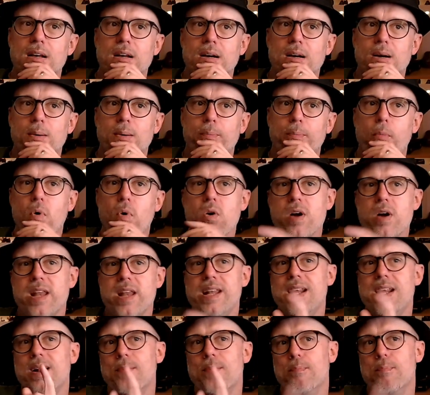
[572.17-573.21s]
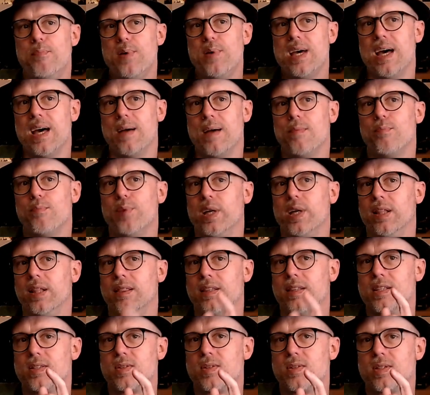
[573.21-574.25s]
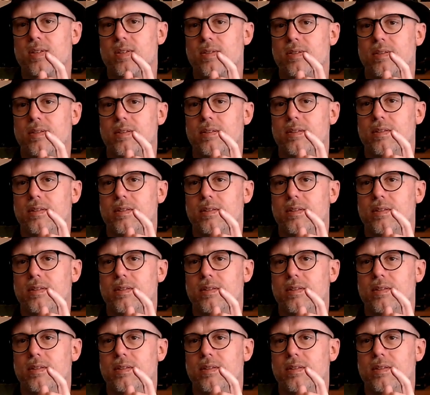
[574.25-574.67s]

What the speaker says: More on it in a bit, but this,